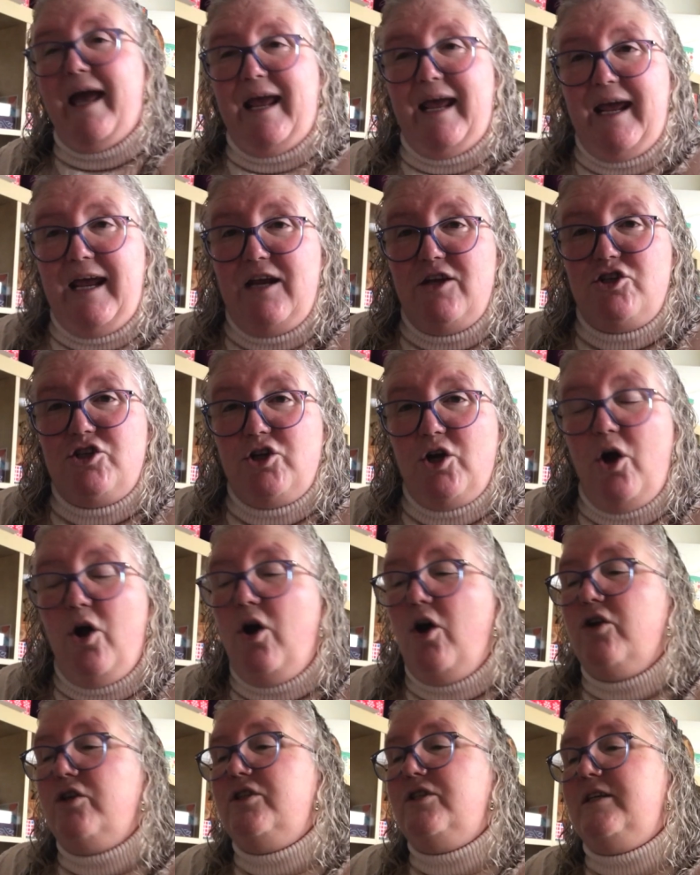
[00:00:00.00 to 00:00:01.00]
each
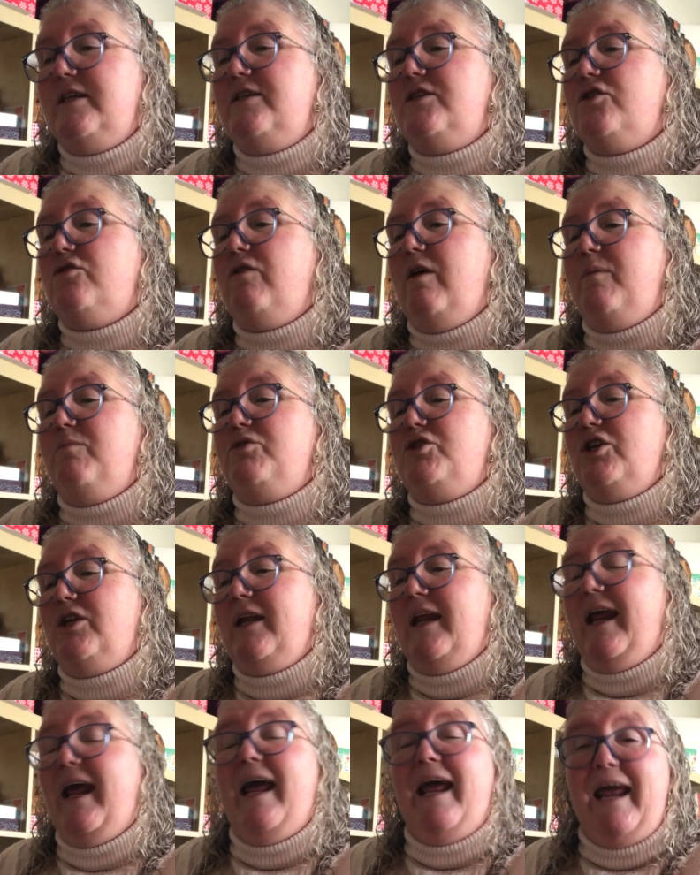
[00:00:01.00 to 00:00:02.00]
card
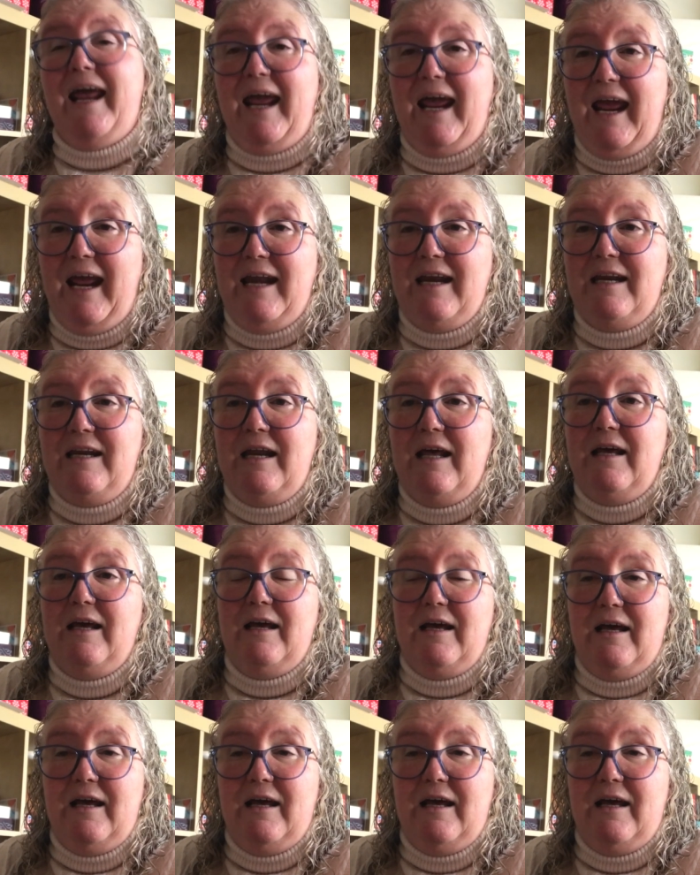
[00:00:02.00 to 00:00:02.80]
description in